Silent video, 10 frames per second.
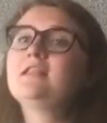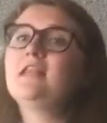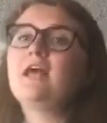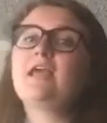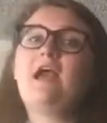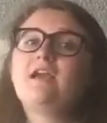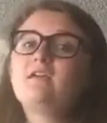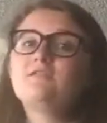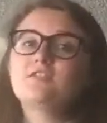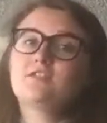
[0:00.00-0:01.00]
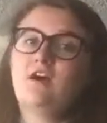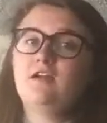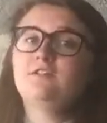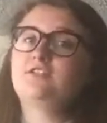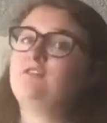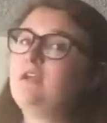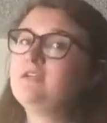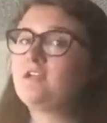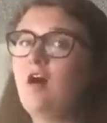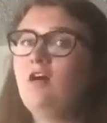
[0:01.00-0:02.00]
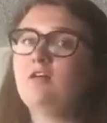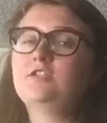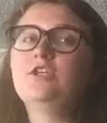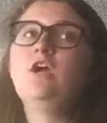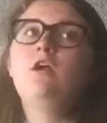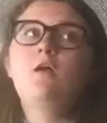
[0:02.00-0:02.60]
Like I could have just gone straight into college.